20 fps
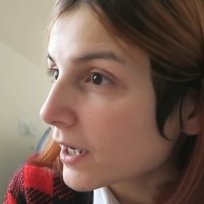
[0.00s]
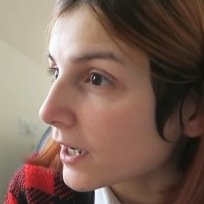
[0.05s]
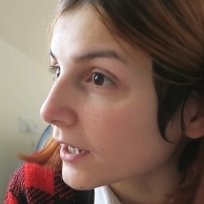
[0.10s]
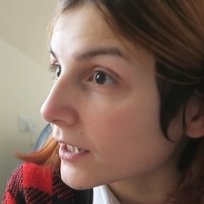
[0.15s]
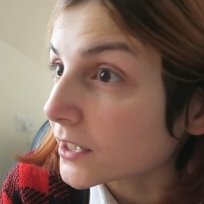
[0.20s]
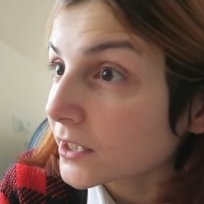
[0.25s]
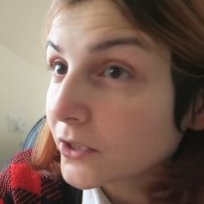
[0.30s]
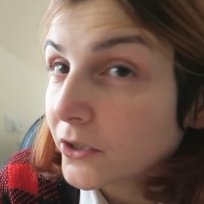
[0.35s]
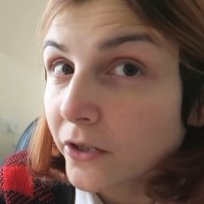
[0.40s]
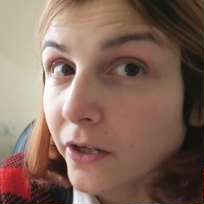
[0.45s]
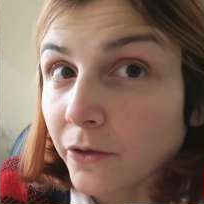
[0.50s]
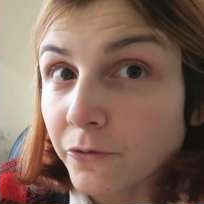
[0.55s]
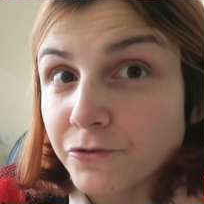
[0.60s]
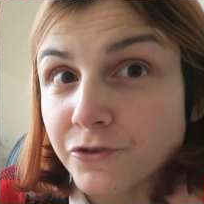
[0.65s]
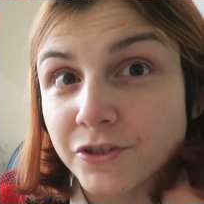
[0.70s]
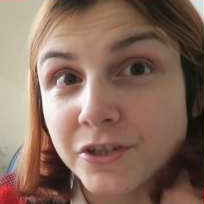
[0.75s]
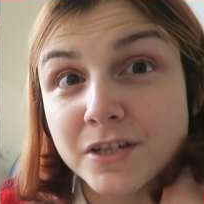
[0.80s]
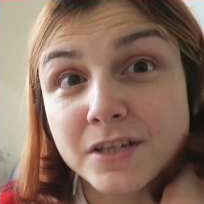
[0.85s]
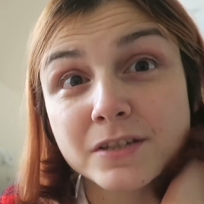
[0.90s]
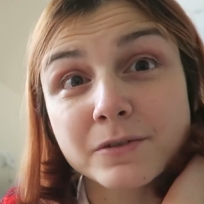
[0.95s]
I
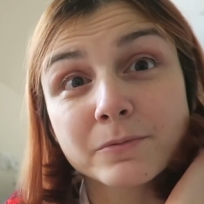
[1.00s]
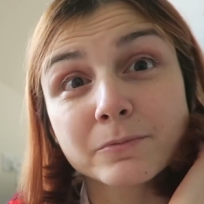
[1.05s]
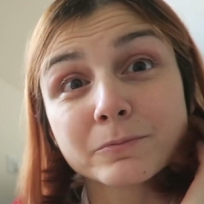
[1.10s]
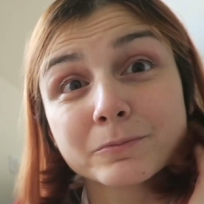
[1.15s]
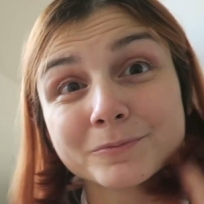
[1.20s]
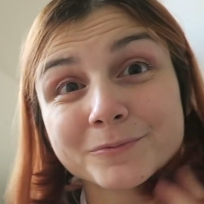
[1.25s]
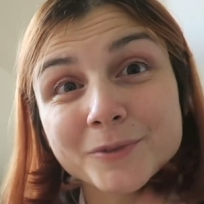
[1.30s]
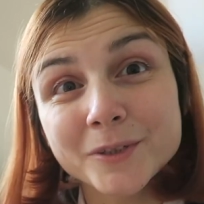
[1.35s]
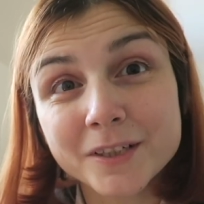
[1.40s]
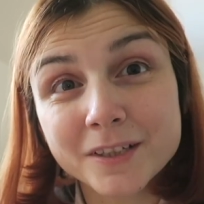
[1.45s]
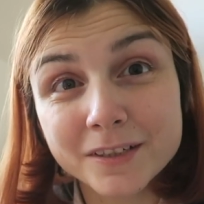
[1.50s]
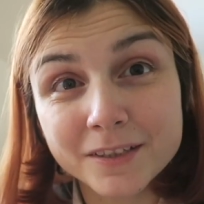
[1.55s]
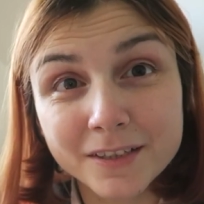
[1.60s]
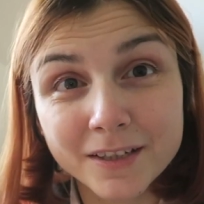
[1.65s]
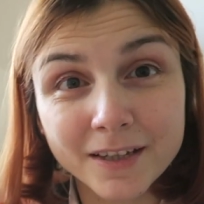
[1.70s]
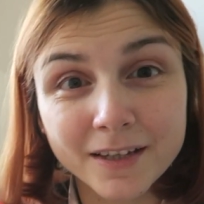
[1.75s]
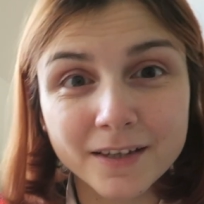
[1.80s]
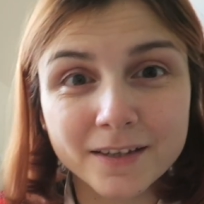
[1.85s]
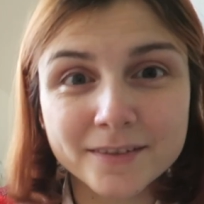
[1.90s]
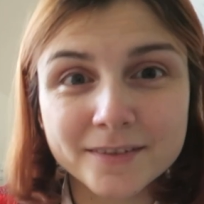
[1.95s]
launched it with
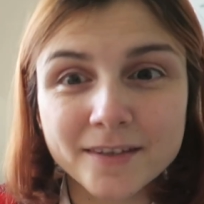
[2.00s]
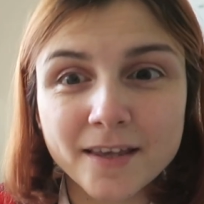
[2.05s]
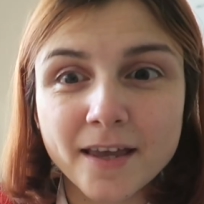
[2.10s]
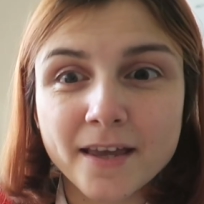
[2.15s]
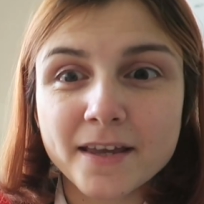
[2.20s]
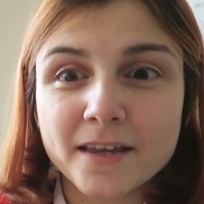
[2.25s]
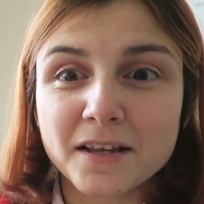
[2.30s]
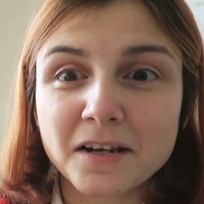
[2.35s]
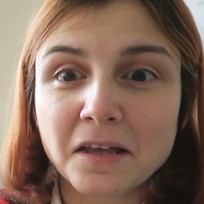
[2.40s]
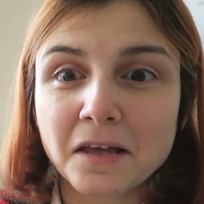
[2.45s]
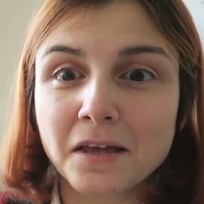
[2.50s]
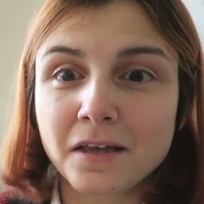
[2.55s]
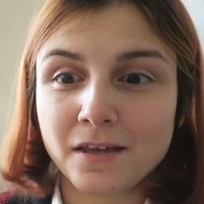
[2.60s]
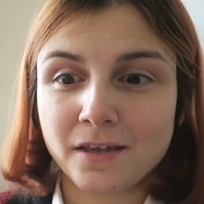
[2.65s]
a sale